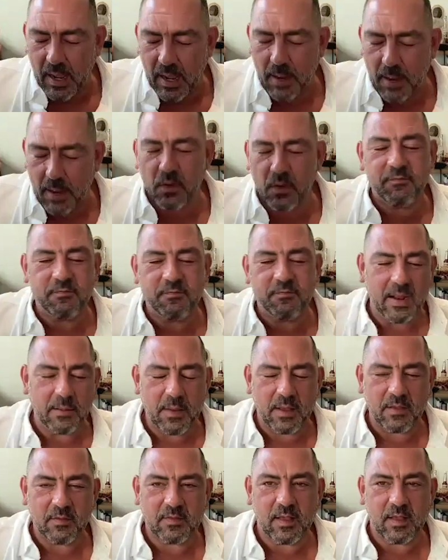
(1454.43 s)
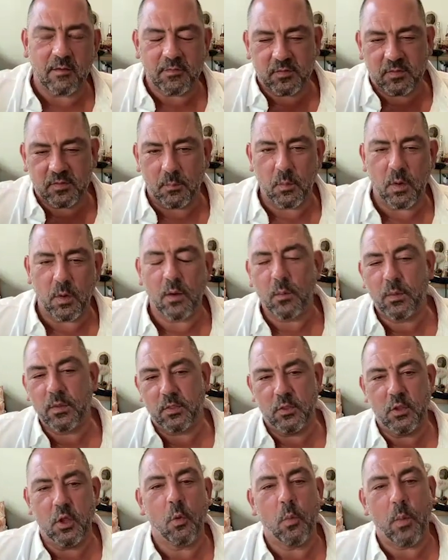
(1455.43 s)
I'm going to find myself somewhere
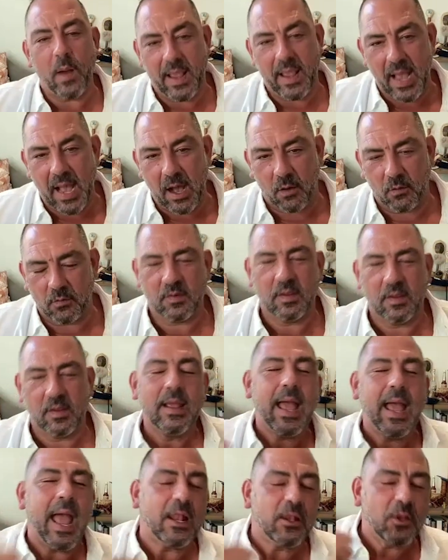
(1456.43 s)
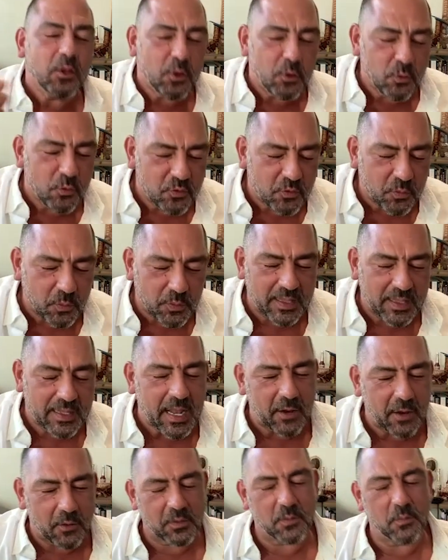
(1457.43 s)
with no way out. And usually
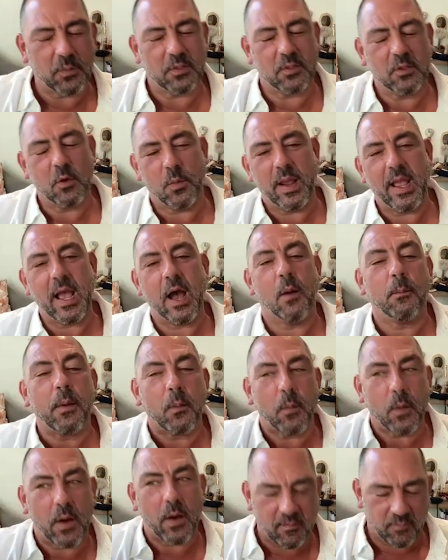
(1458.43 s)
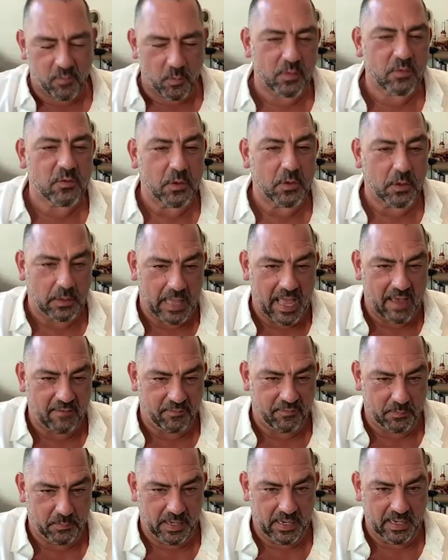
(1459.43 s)
not only with no way out, but where everyone's going to laugh
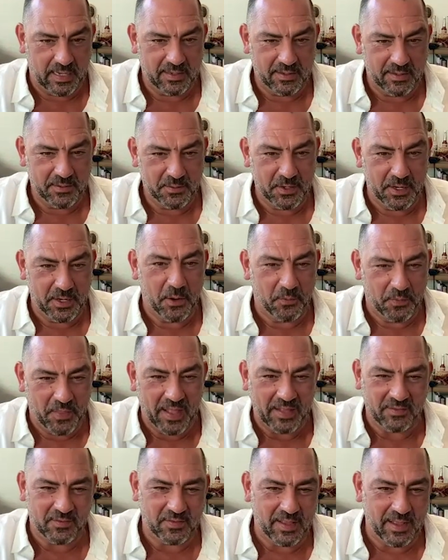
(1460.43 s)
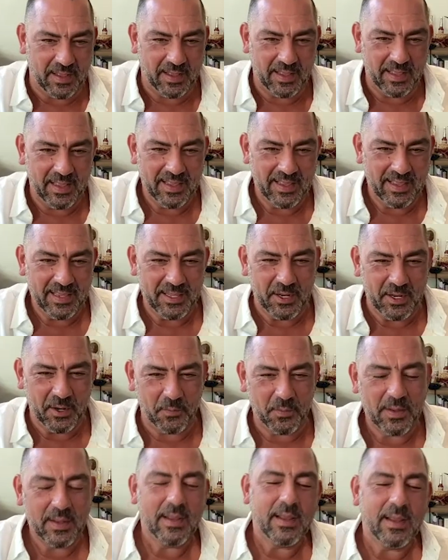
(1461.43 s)
at me. You
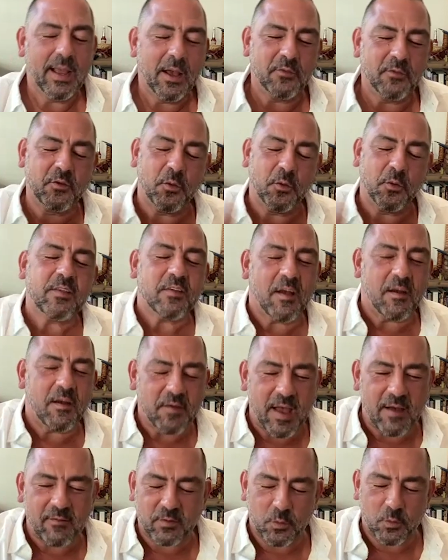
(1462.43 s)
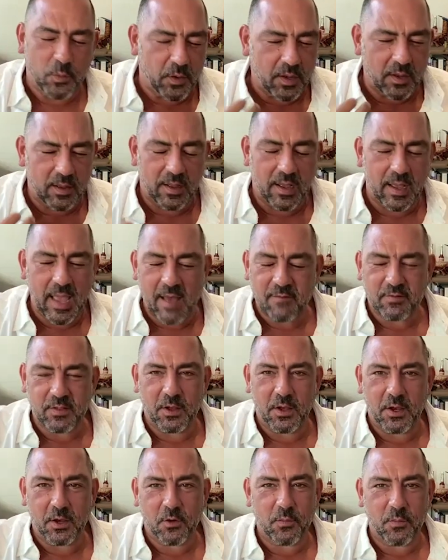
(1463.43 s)
know, Teresa of
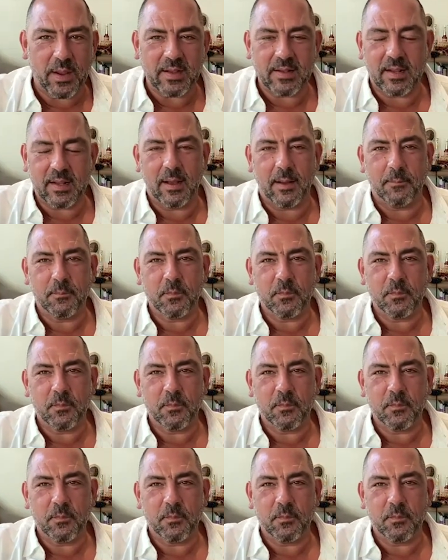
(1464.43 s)
Avila, a great